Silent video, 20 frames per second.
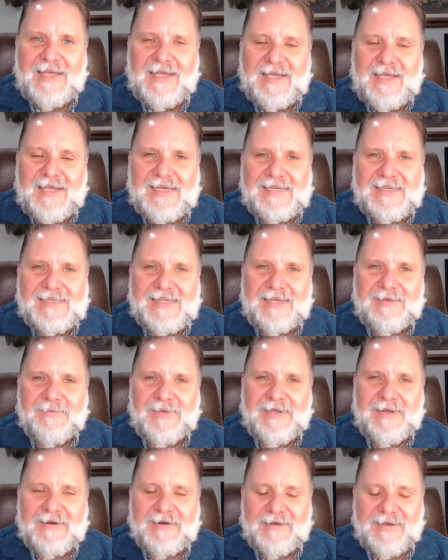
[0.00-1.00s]
Because they've
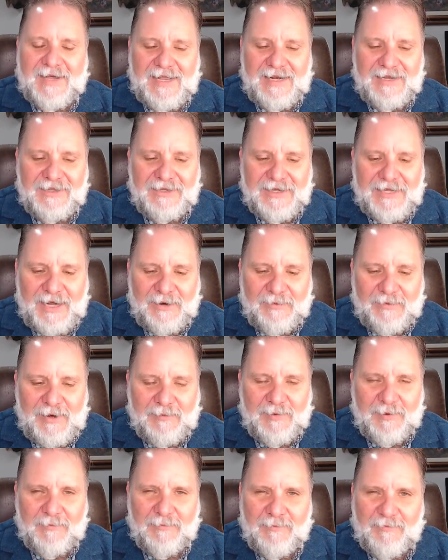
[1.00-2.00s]
been kind of looking at,
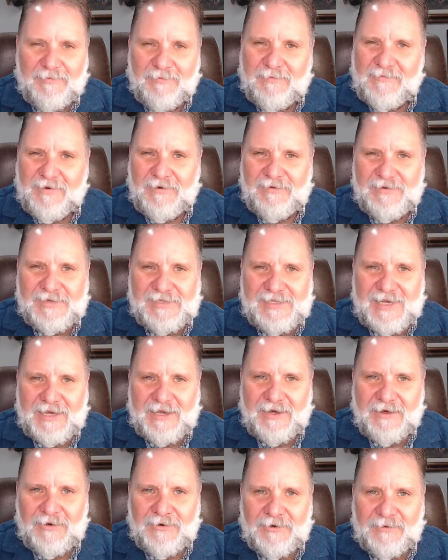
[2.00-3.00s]
I've been
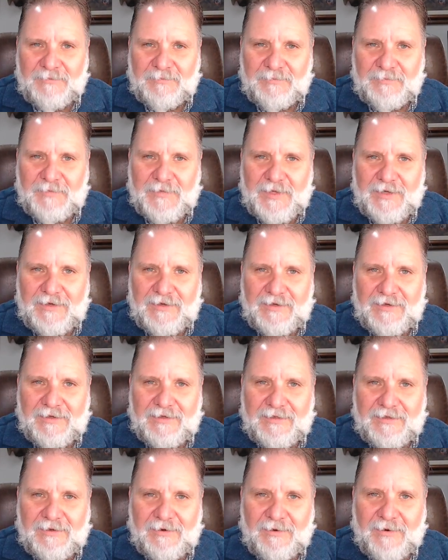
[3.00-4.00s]
focusing on
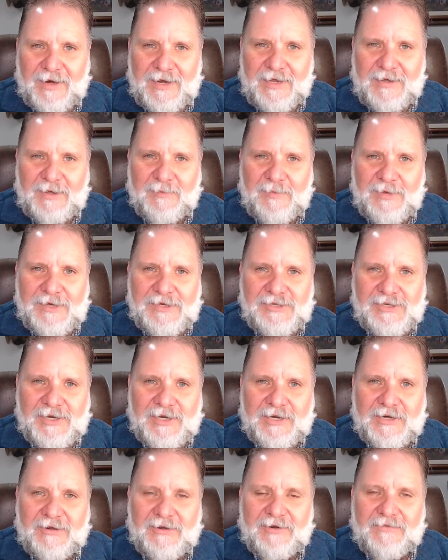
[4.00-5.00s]
the Great
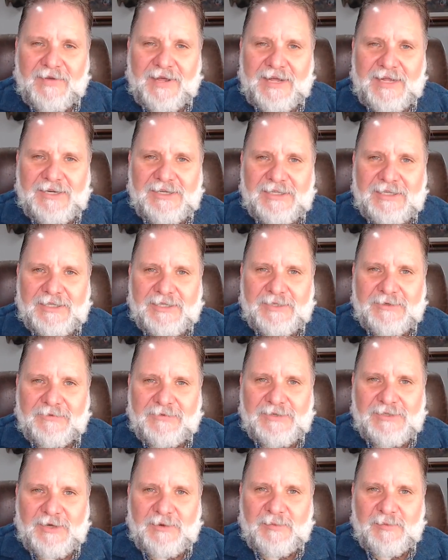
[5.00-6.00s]
Commission and on evangelism
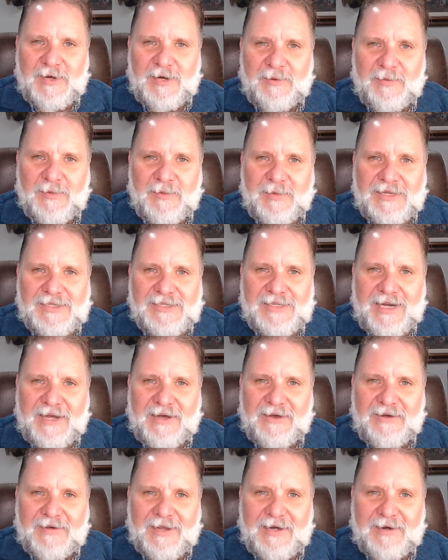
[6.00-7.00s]
for so many months
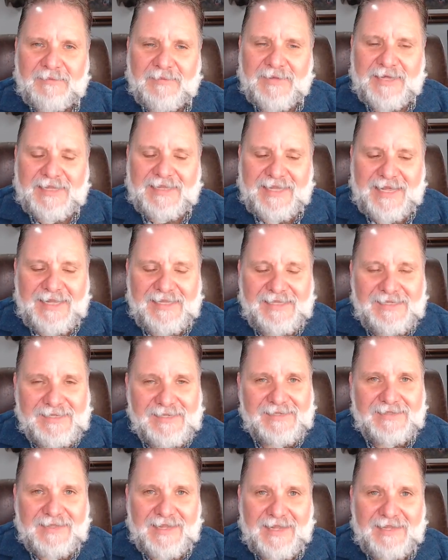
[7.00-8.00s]
now, and I'm like,
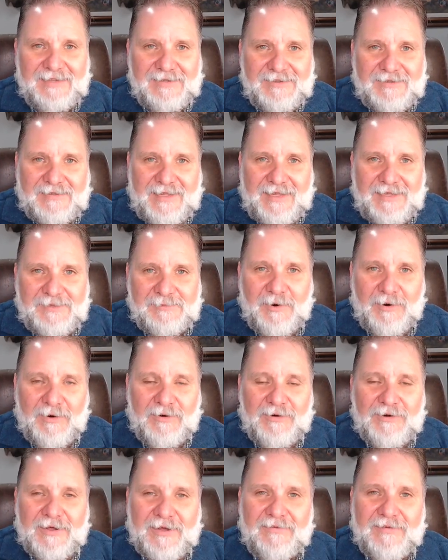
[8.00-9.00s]
that's
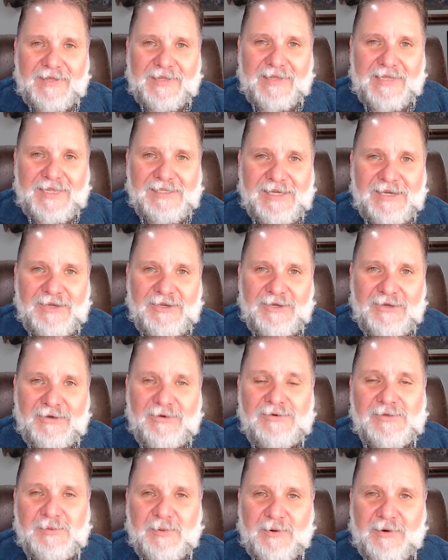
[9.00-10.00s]
part of it. That's a
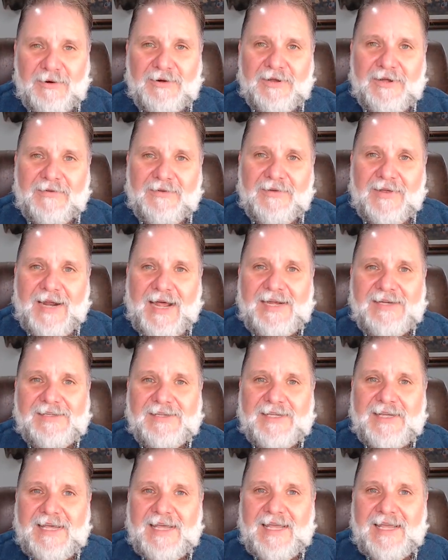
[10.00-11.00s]
huge part of it.
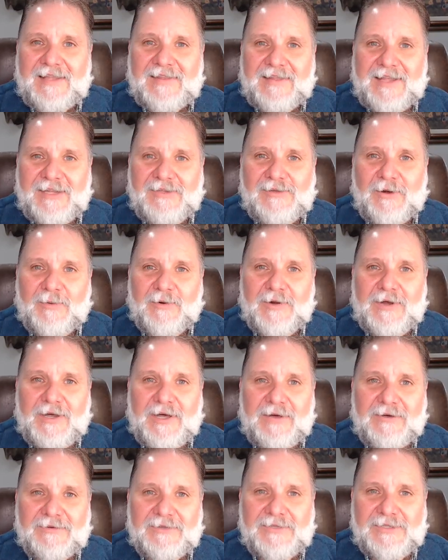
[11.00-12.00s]
Actually, that's what we're
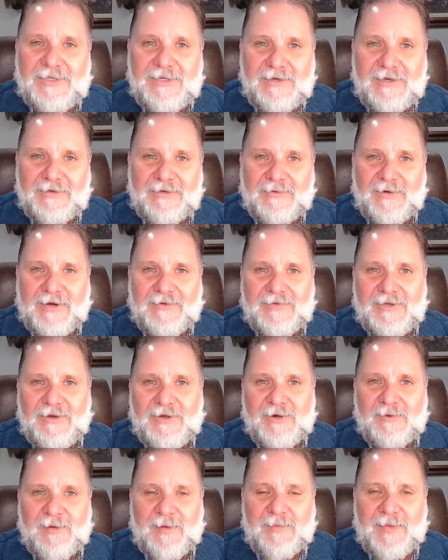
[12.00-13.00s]
called to do. That's what I've
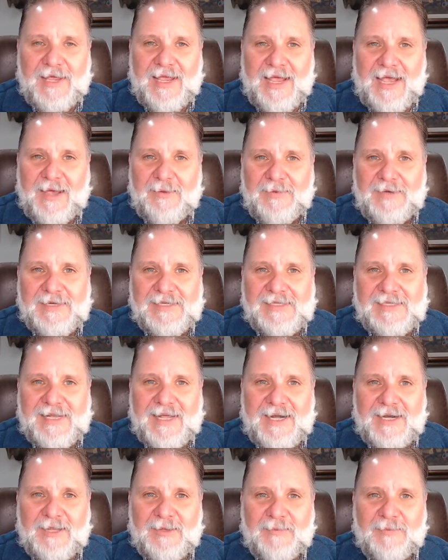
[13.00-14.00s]
told them. I'd be happy to
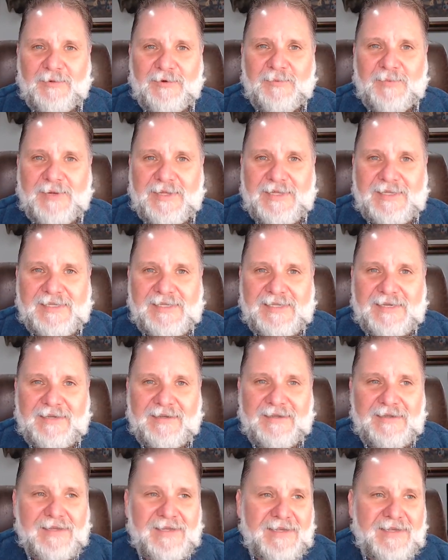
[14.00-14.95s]
stand in the pulpit and see